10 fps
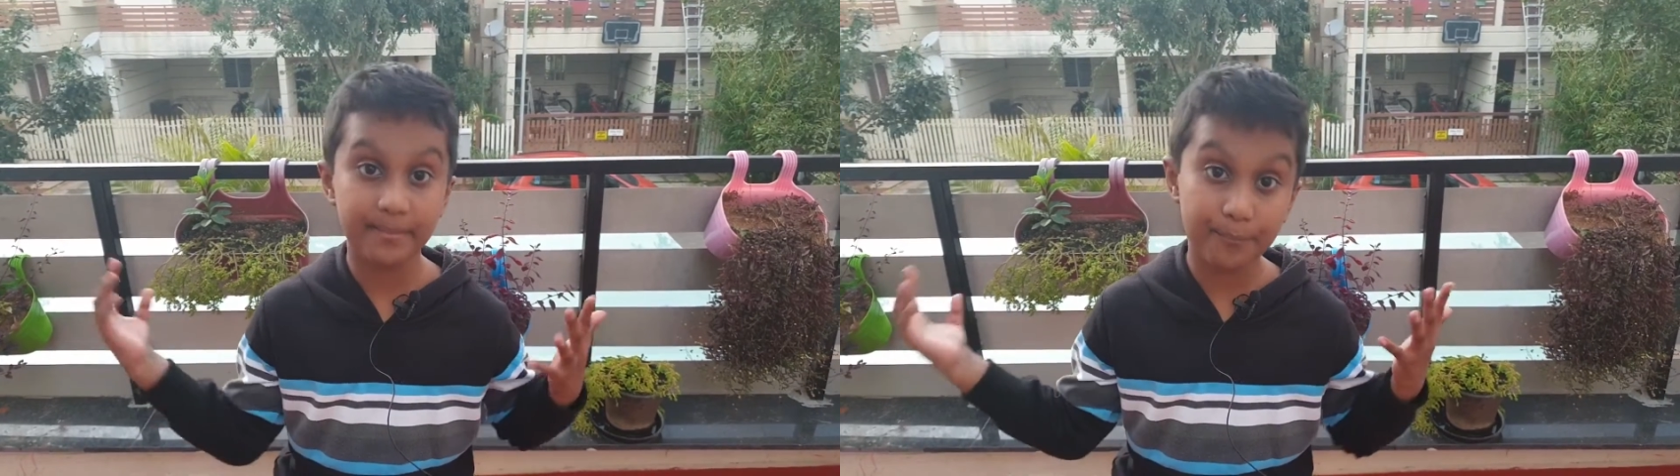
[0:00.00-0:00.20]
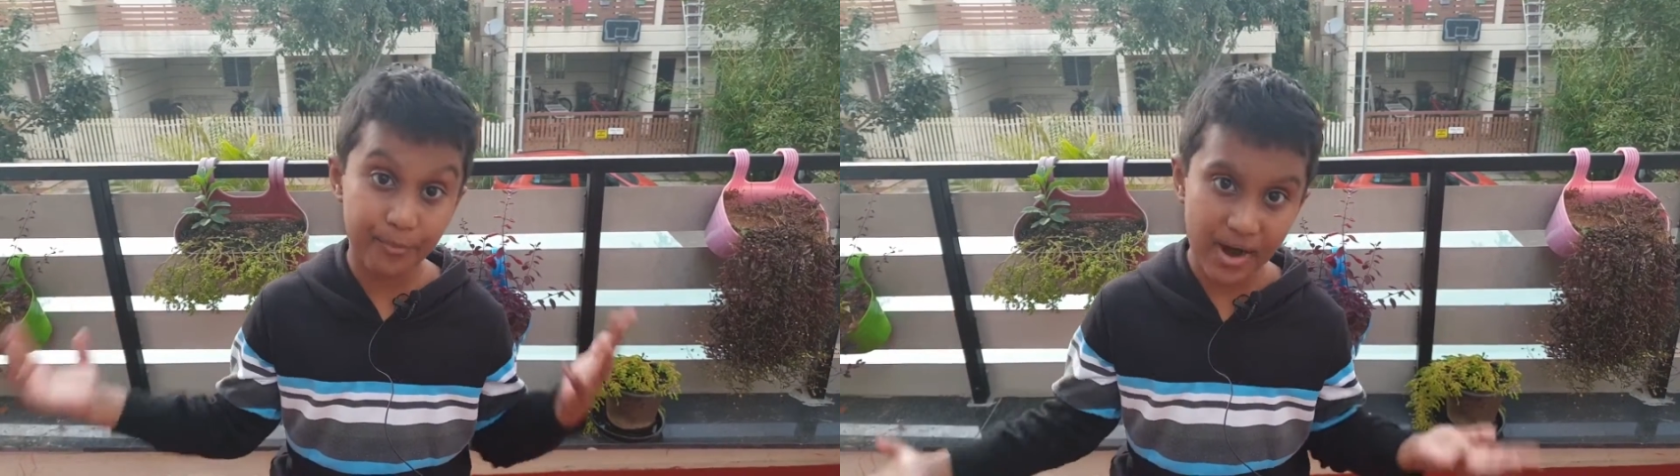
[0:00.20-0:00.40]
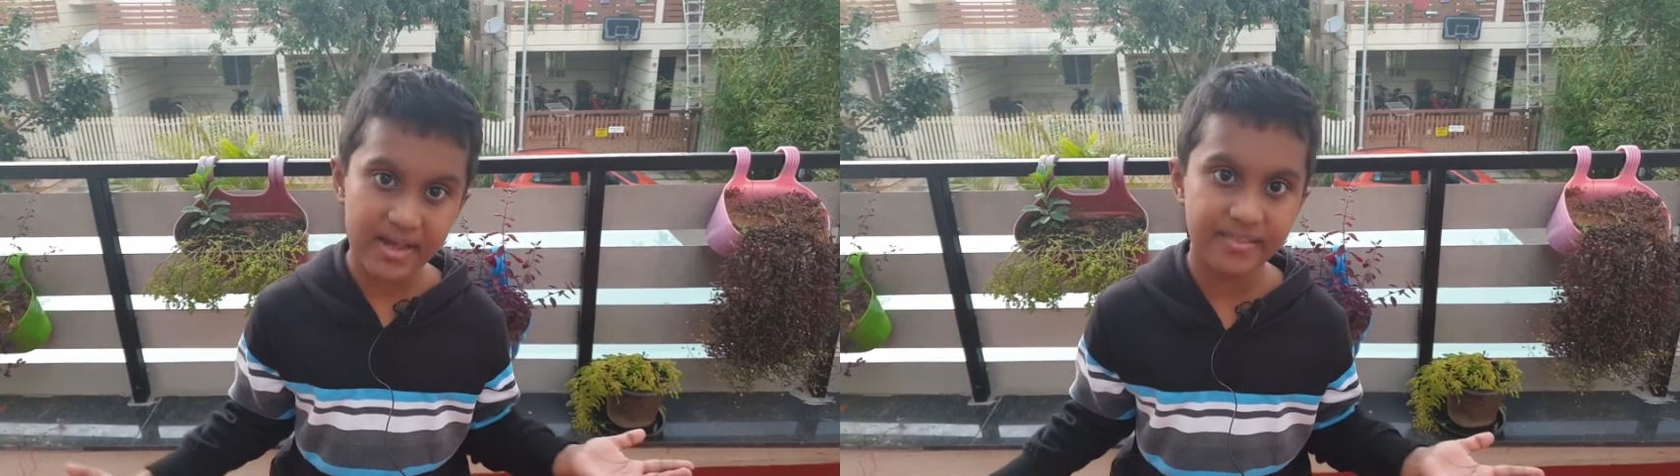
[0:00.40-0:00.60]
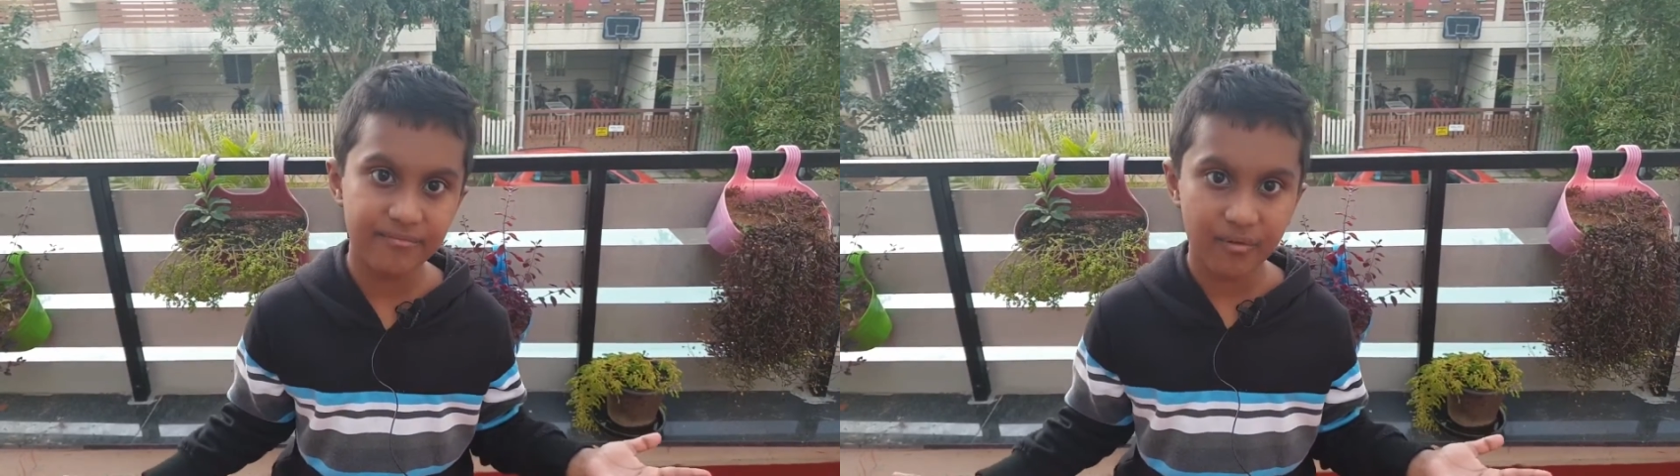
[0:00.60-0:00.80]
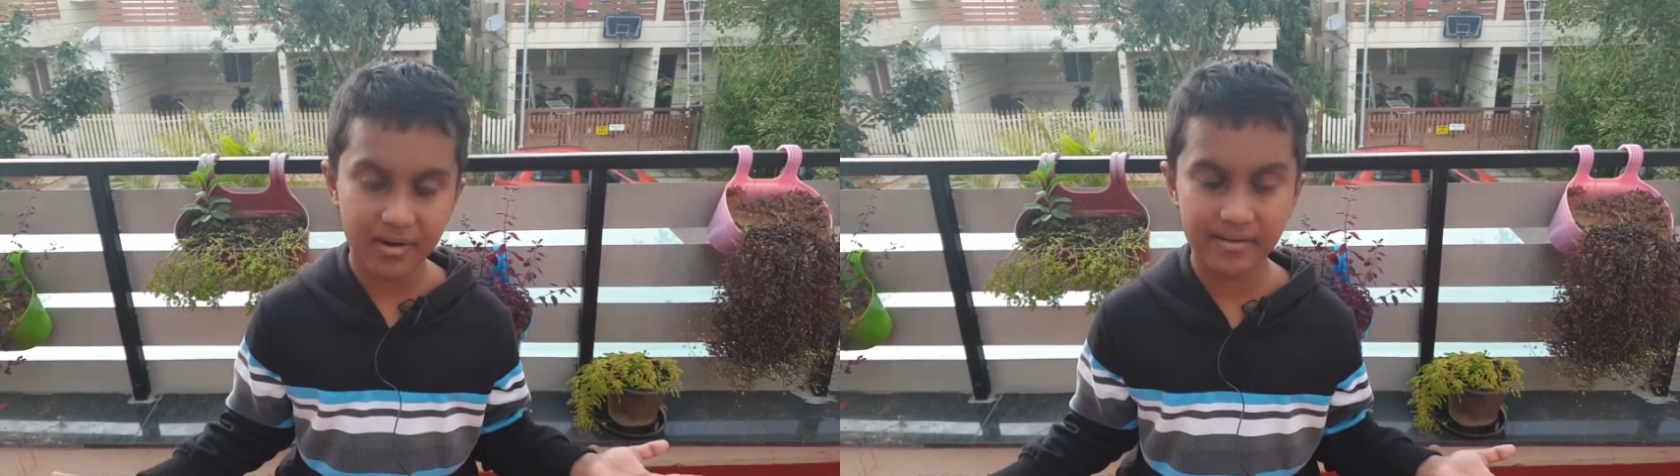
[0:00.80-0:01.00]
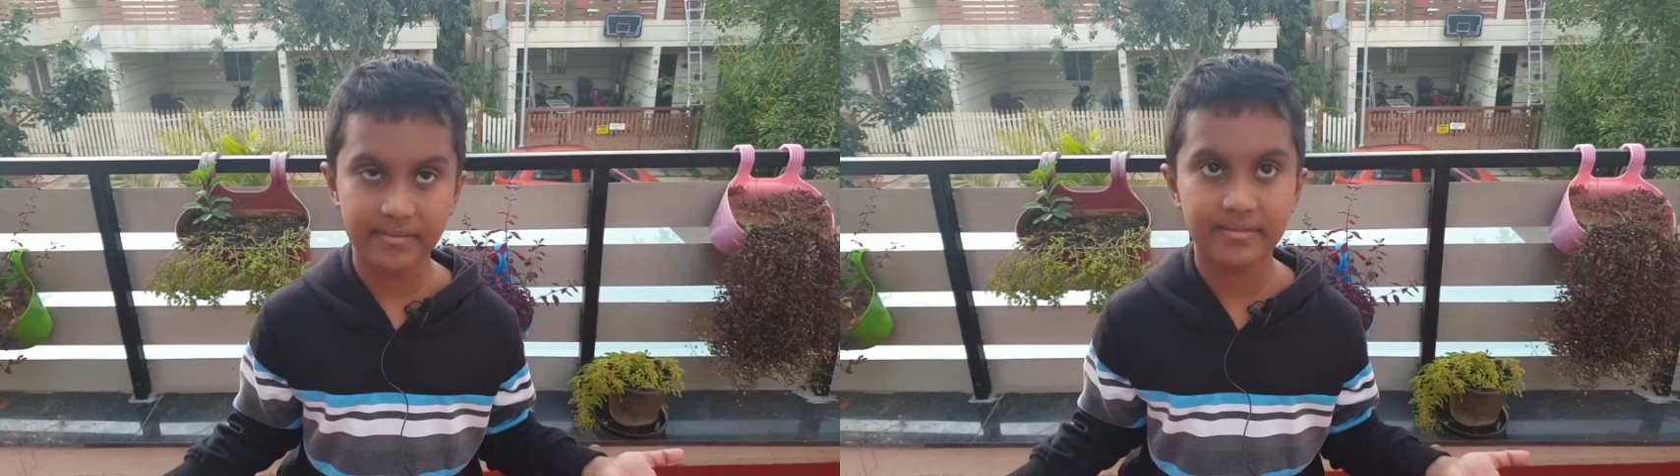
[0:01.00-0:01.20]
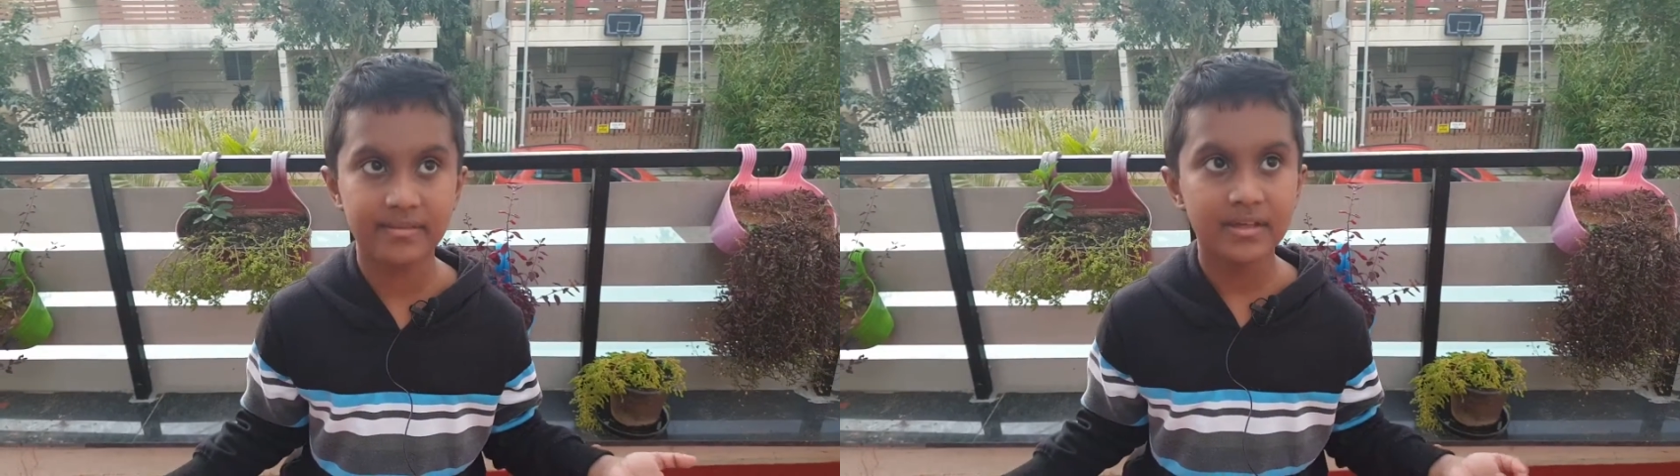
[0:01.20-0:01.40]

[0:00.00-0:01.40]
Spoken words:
surprise for us.